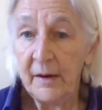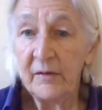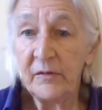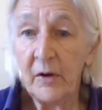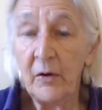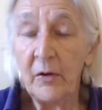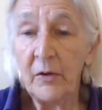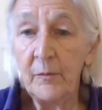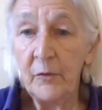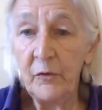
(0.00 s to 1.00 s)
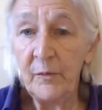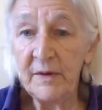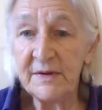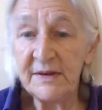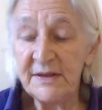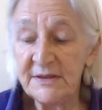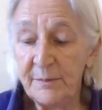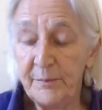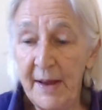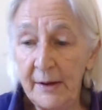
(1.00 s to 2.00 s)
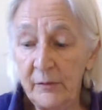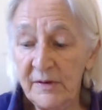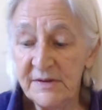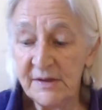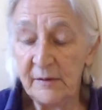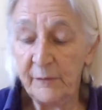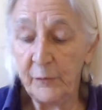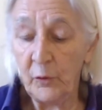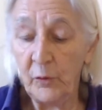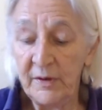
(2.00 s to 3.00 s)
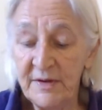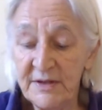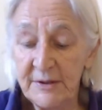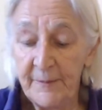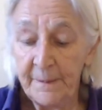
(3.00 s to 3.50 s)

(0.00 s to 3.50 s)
So the movement is backwards and forwards,